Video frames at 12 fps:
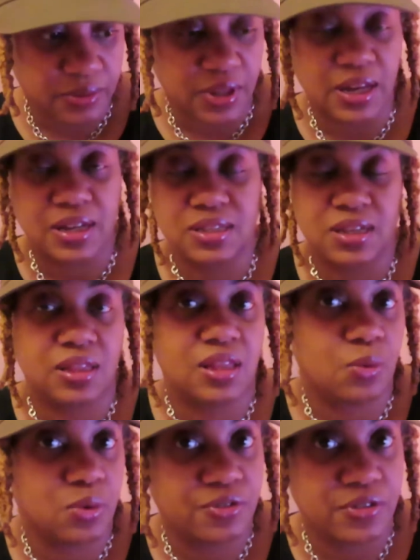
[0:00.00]
And like I said,
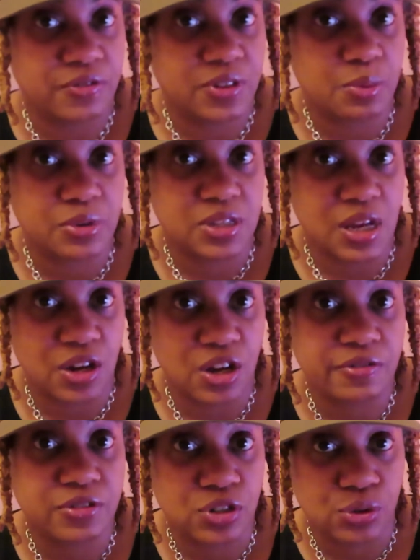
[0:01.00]
they were 50%
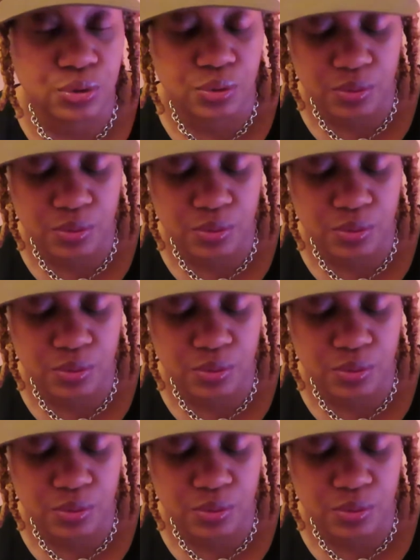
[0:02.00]
off too.